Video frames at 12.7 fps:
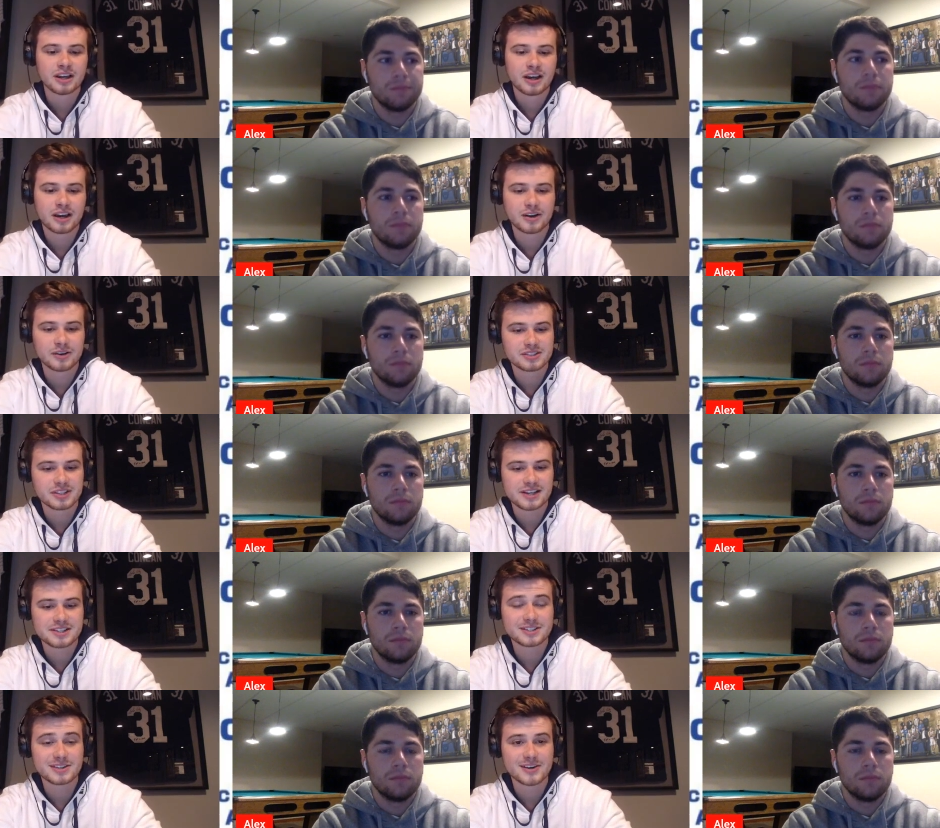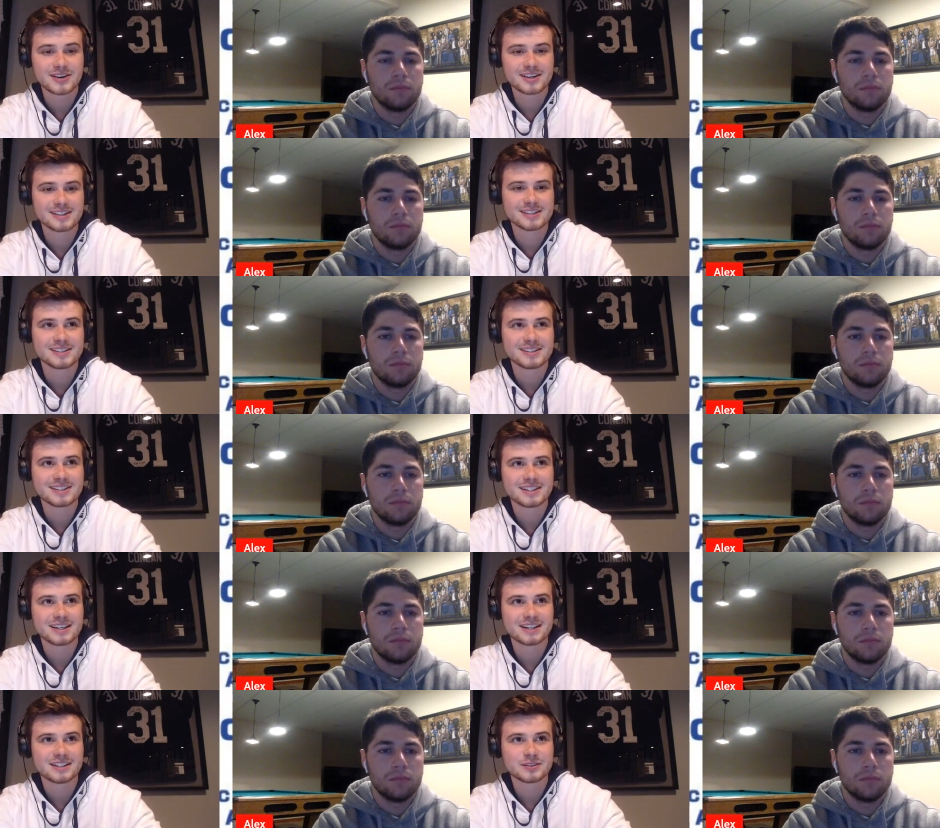Speaker 1: I know his last start in the
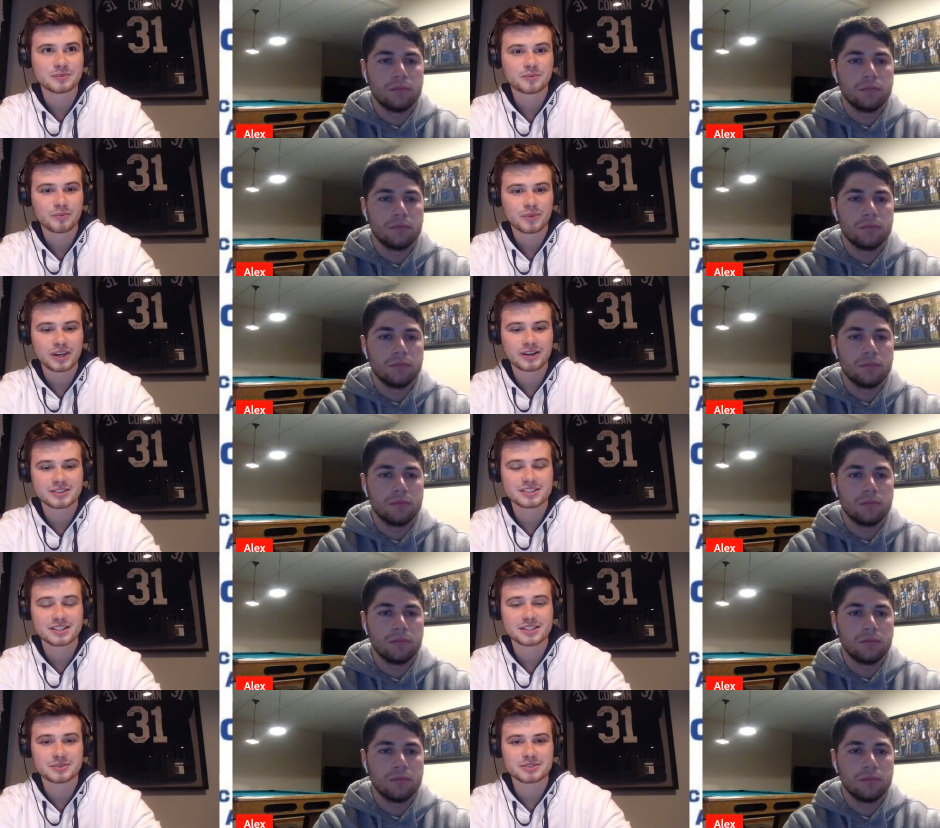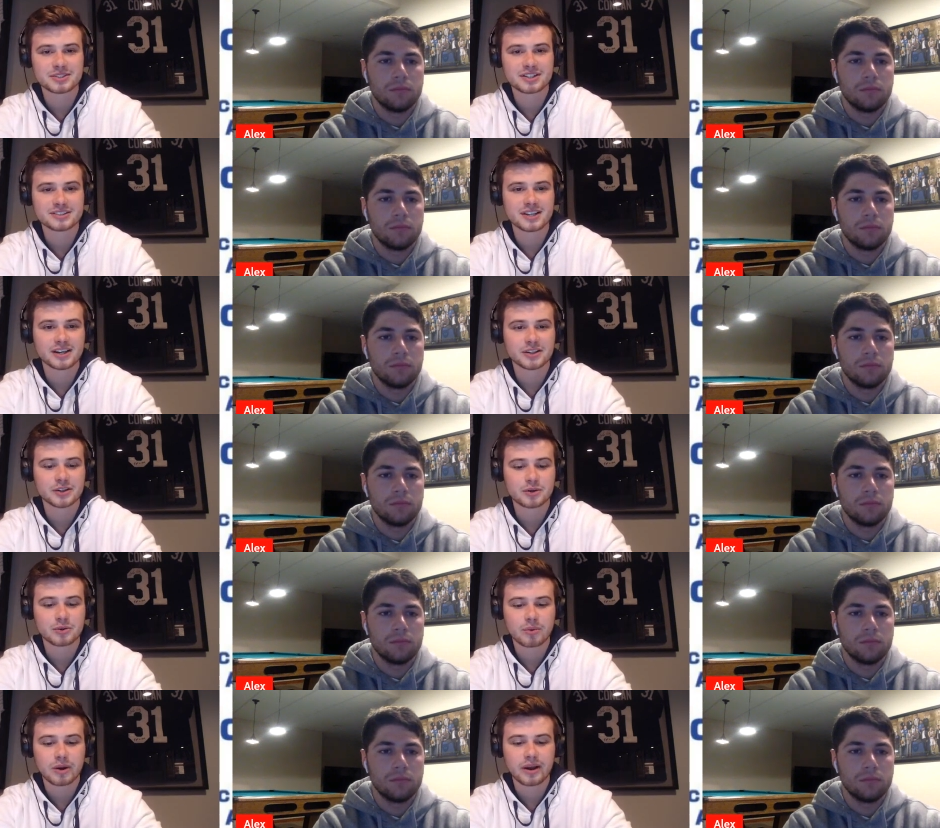uh, NLCS wasn't exactly
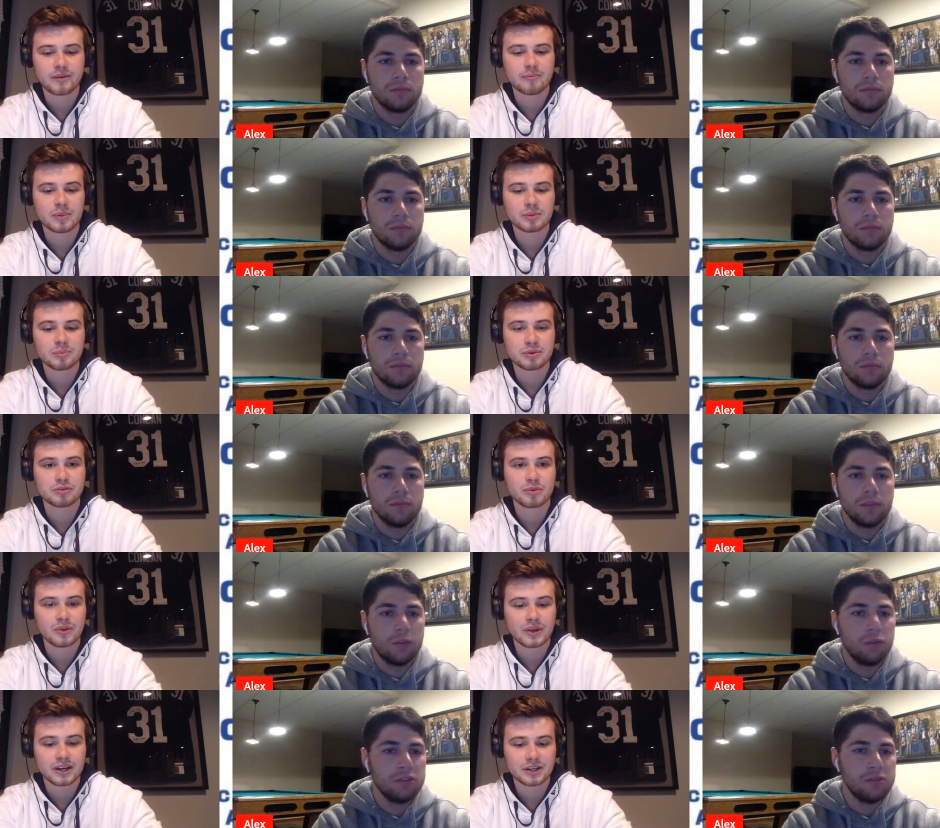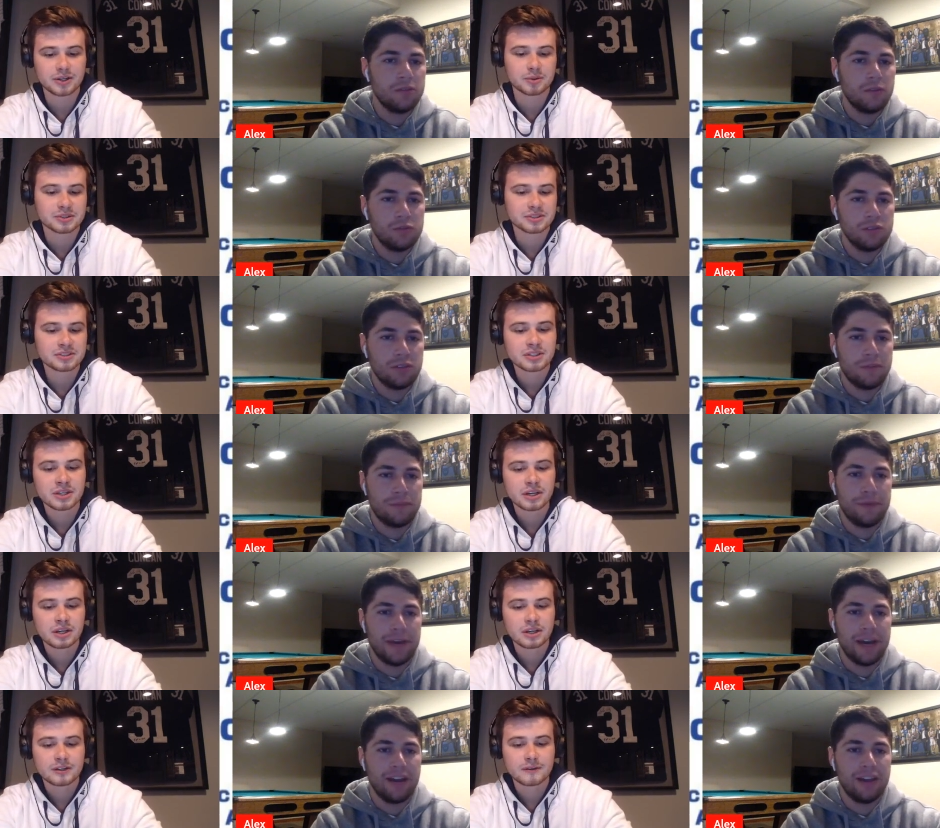great, but before that, he was. It
Speaker 2: wasn't
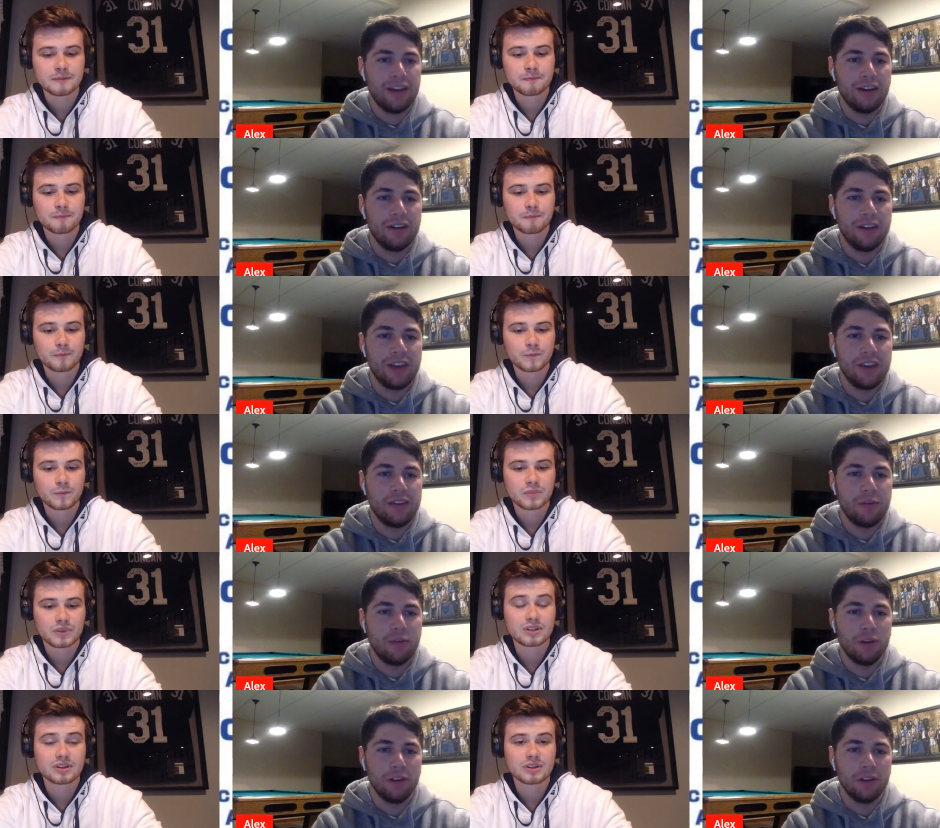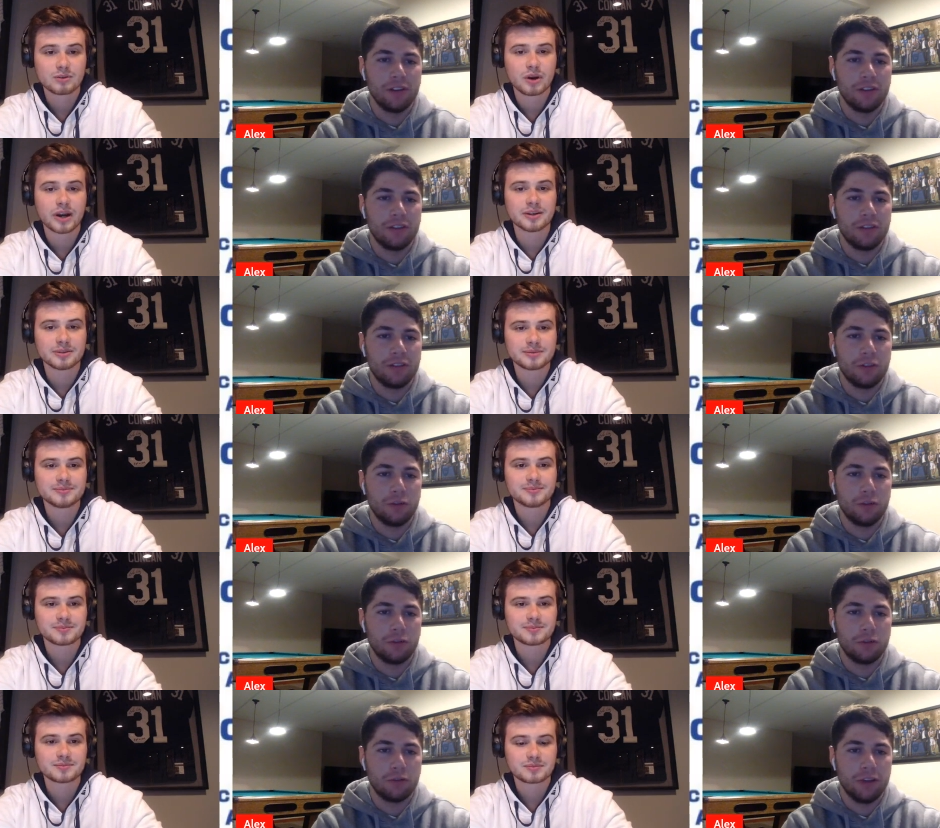bad though. He gave up what the two
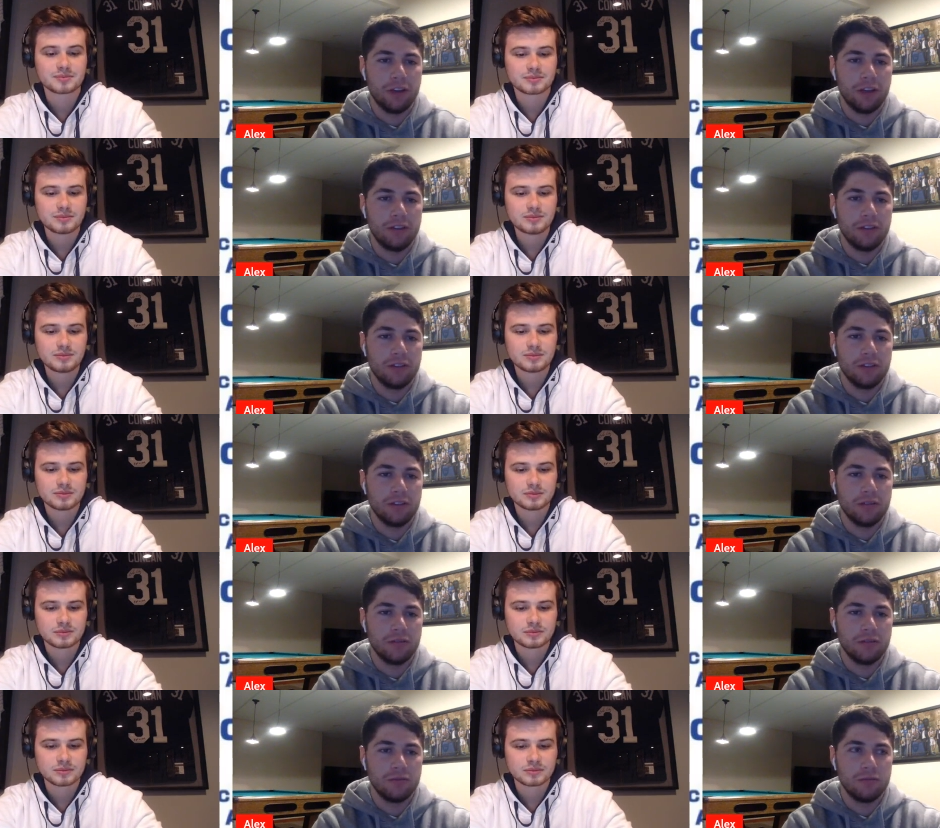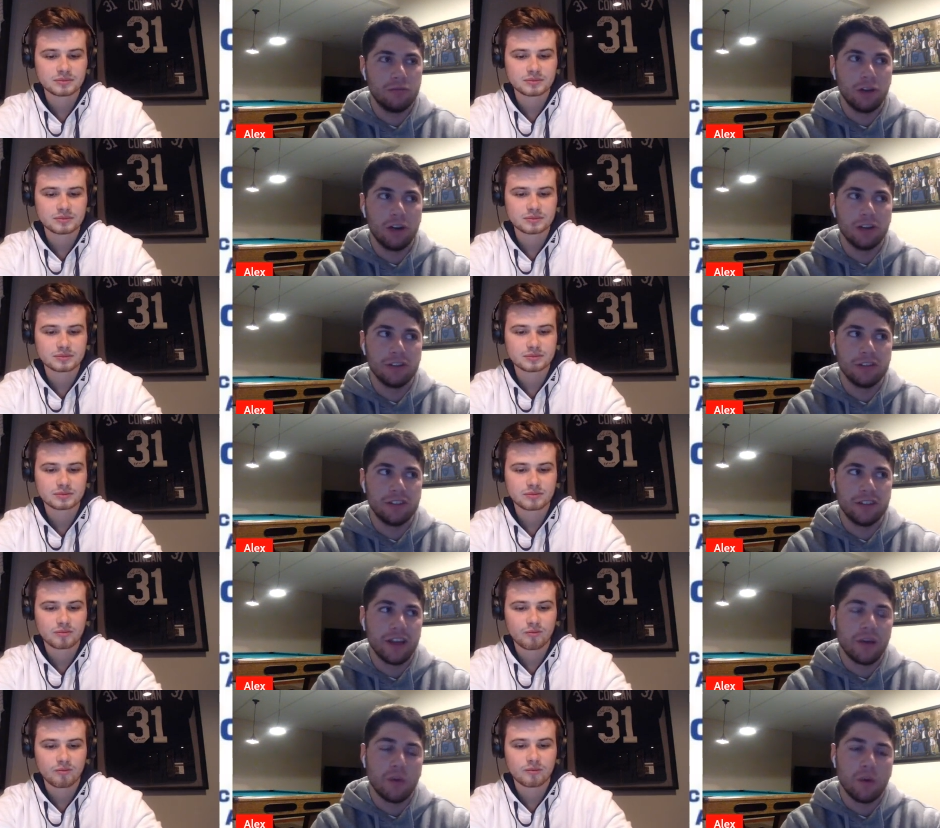or three runs
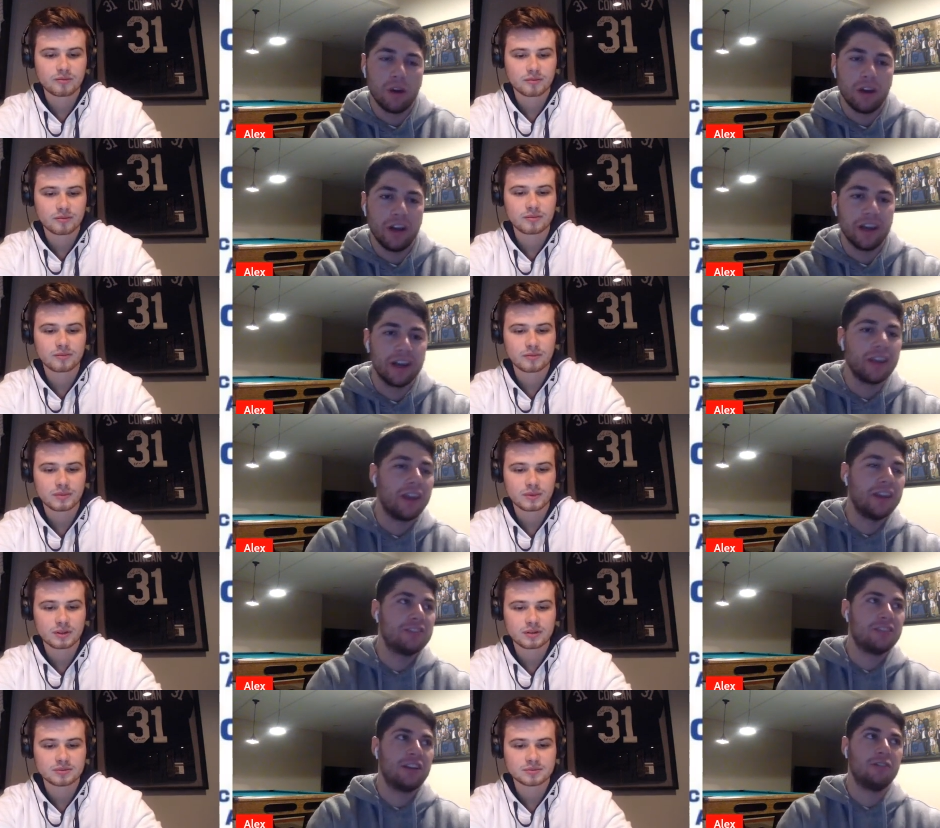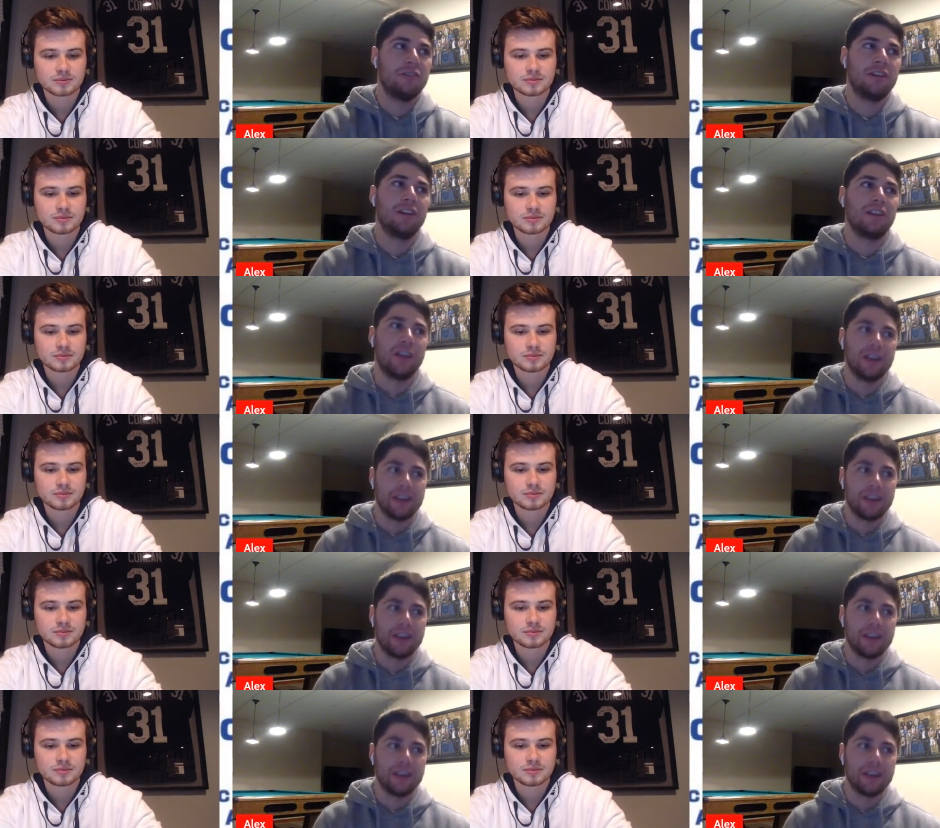in that one inning, and then he settled in.